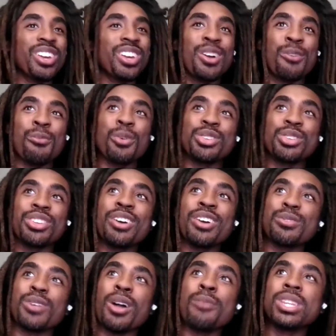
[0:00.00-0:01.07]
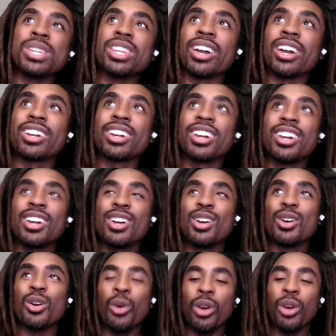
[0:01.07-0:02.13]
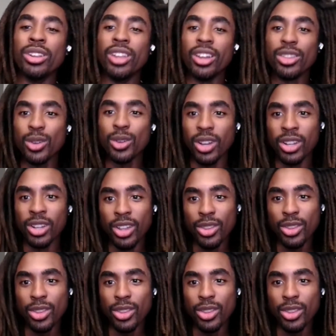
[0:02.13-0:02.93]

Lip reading: yeah, most def. I mean, like, another